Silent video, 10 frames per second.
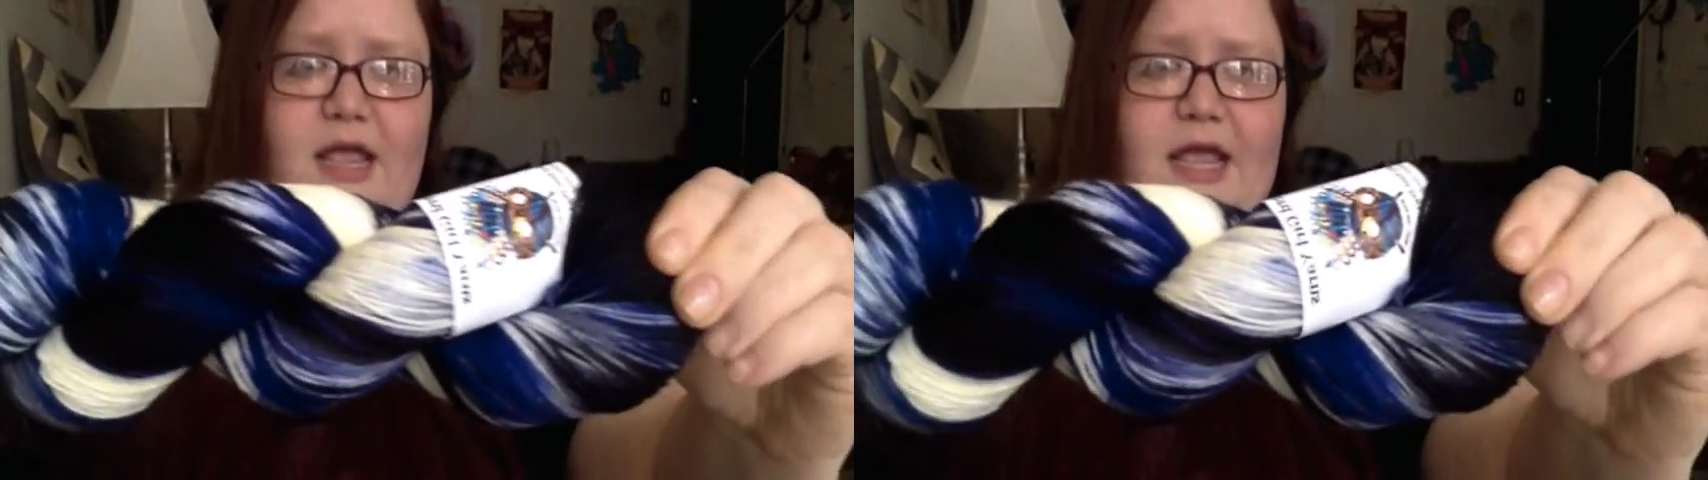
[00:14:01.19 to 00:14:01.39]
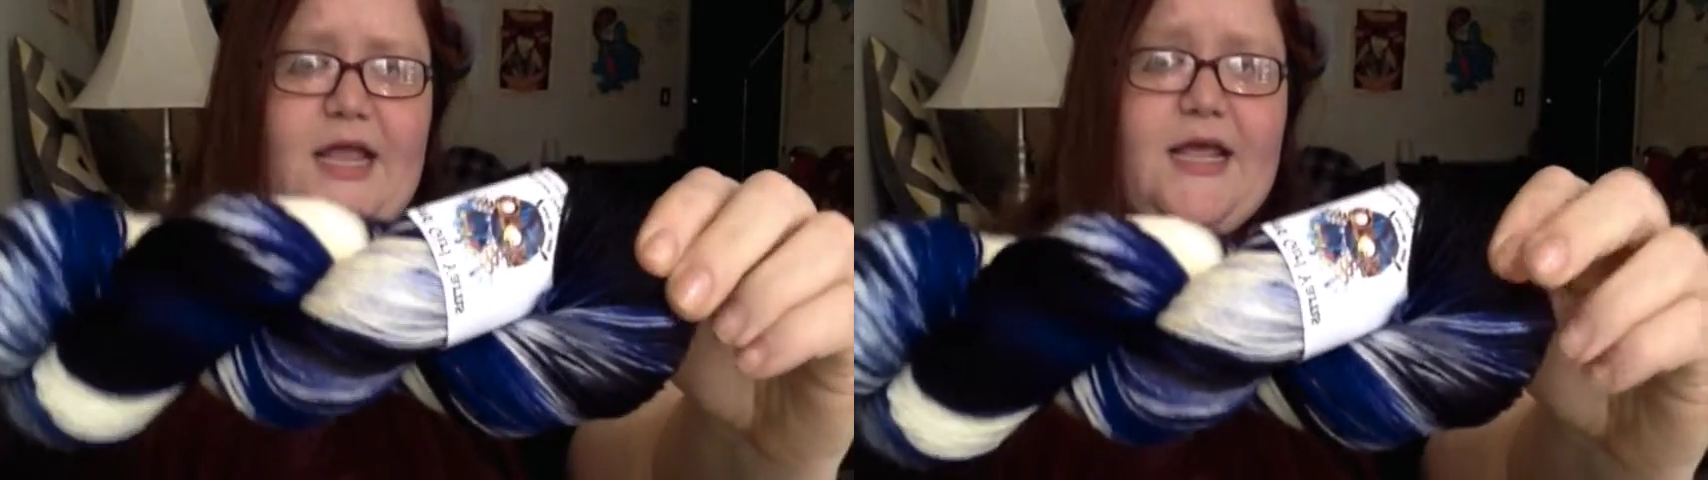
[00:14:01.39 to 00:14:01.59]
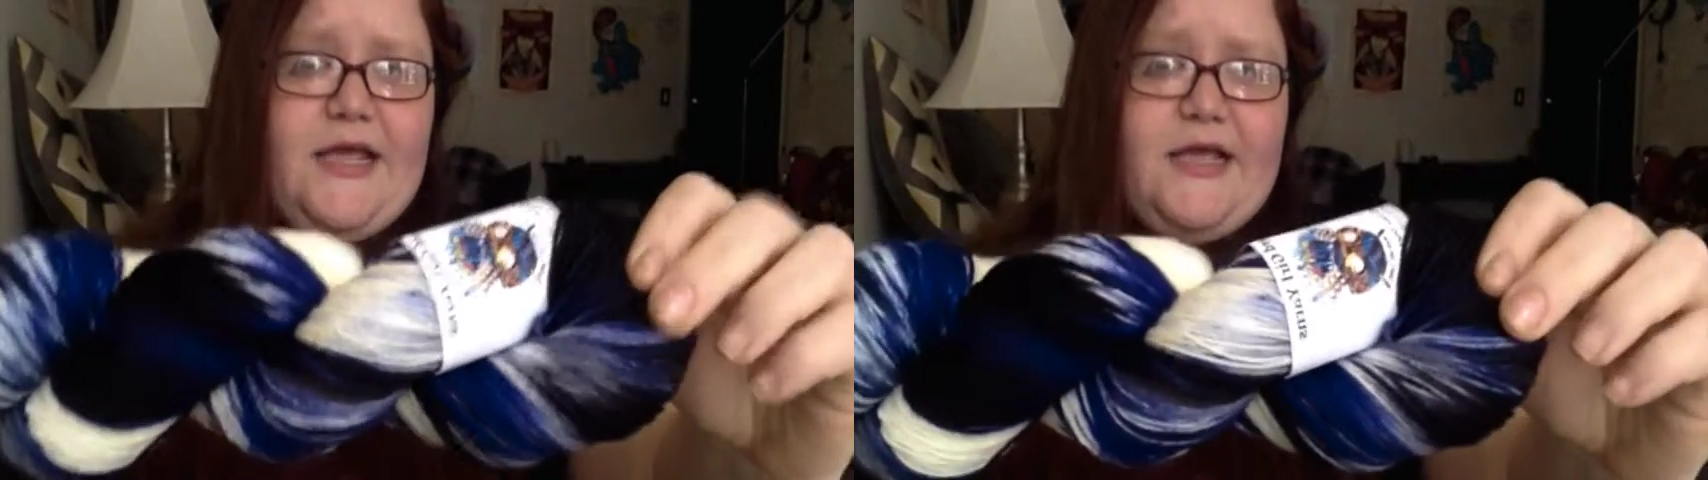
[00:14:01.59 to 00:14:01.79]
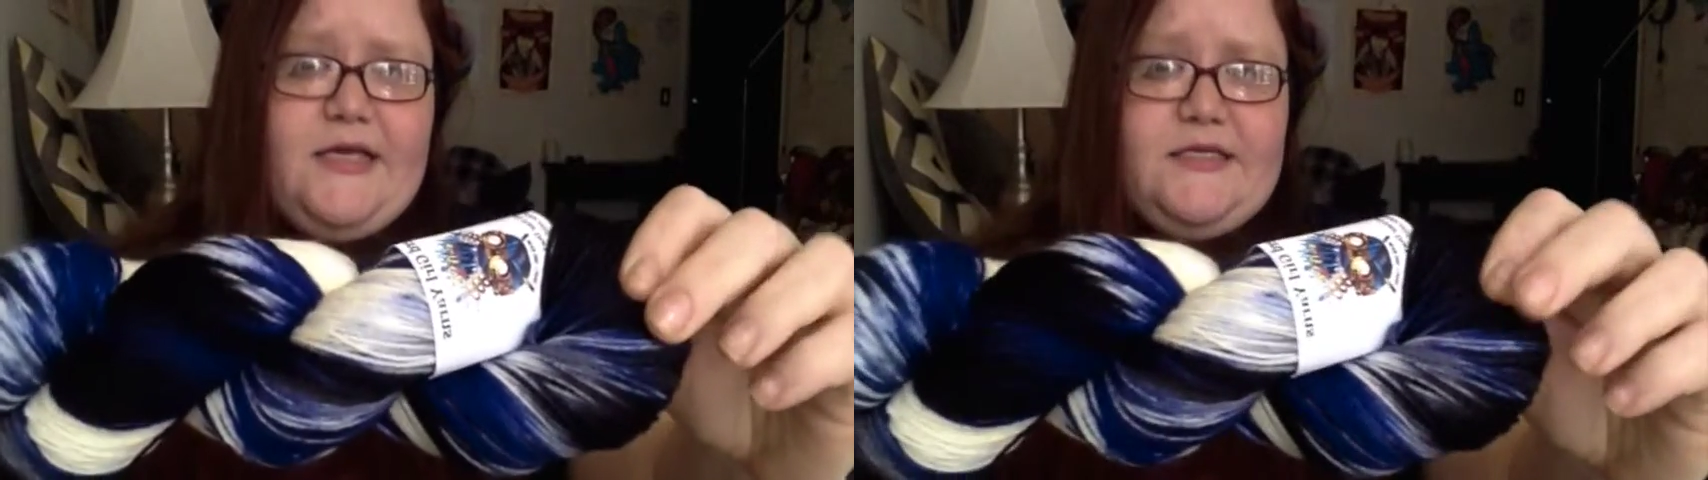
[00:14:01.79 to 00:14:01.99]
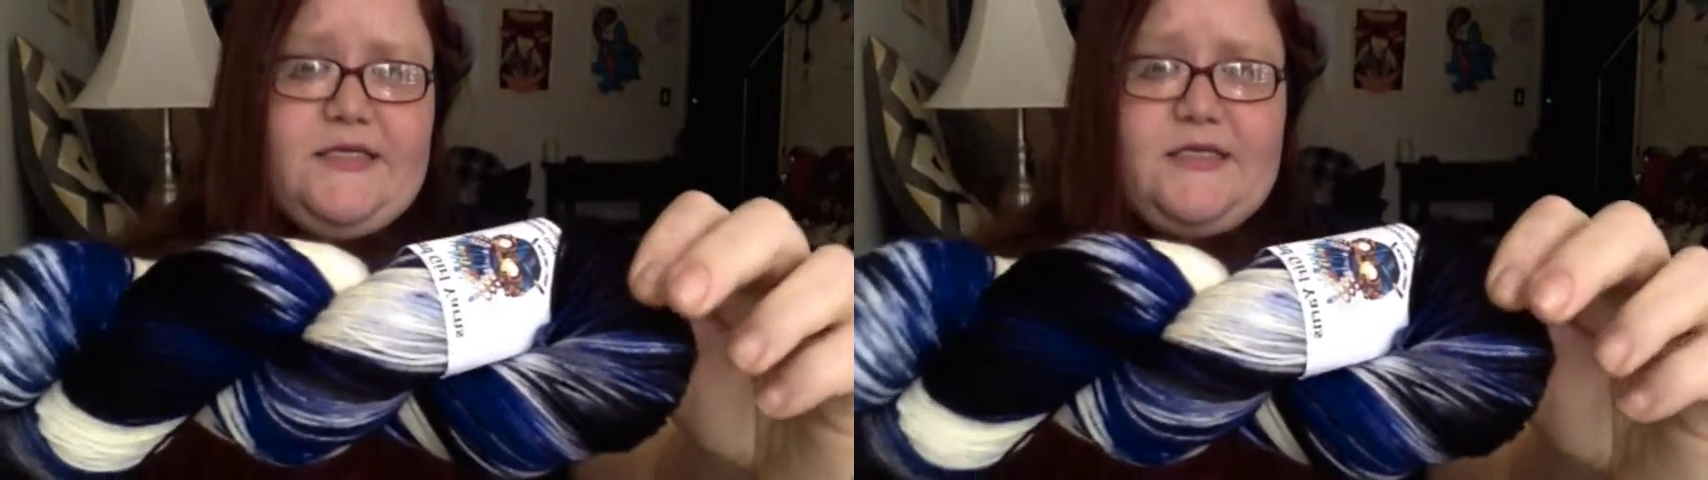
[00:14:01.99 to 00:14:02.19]

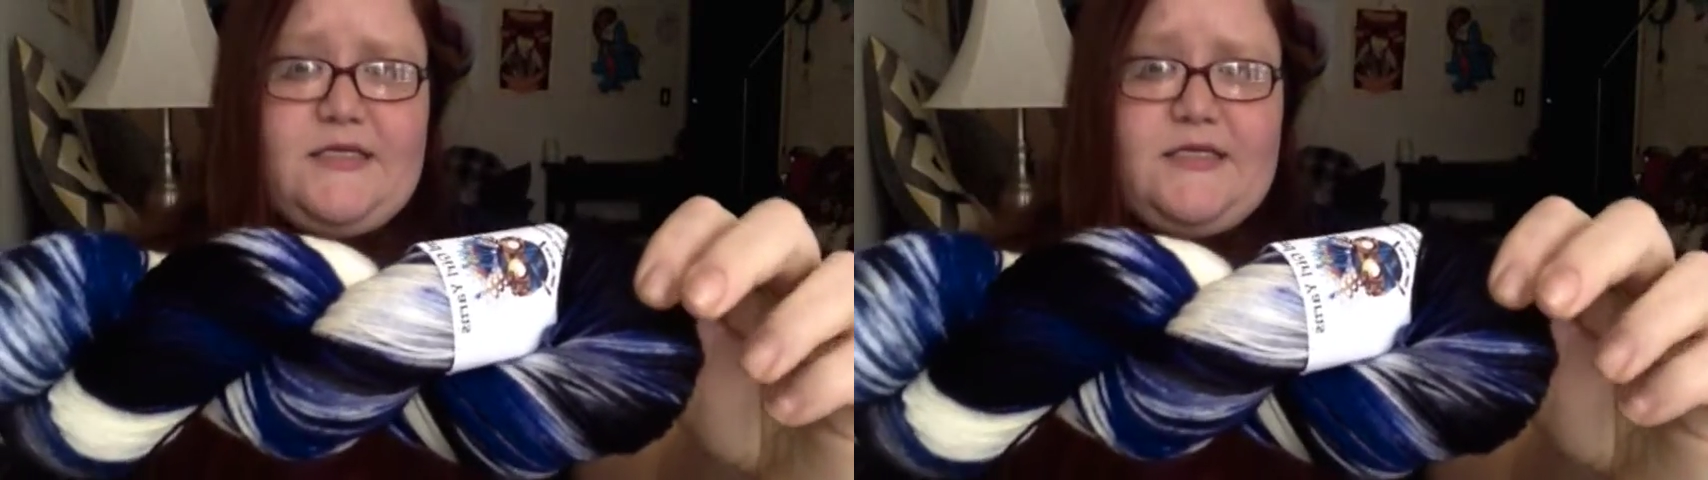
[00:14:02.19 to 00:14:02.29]
is